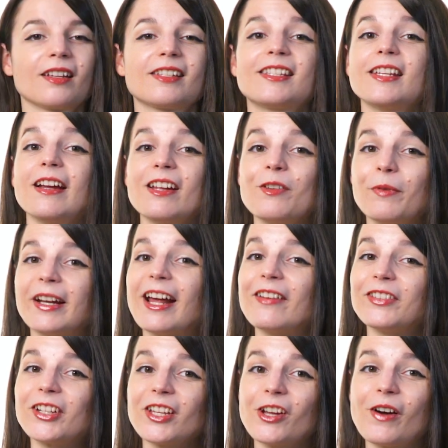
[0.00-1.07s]
Study
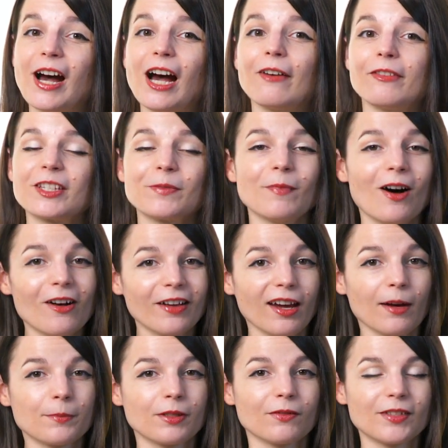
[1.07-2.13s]
whenever you have small
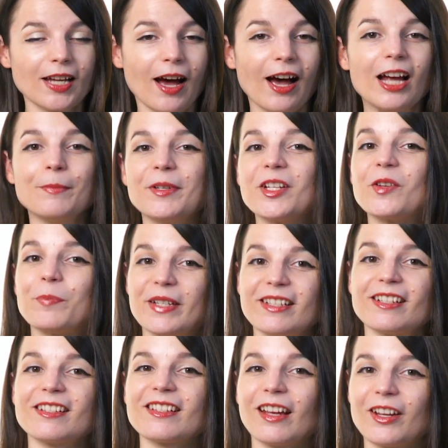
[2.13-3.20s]
gaps of time in your
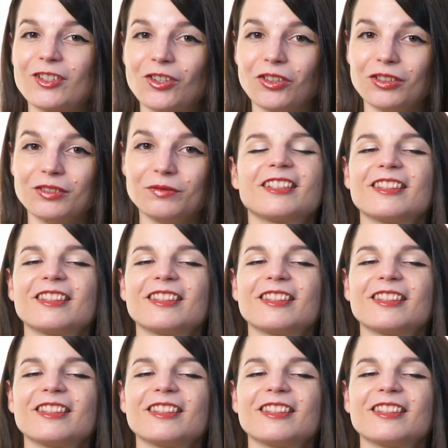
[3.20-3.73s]
busy schedule.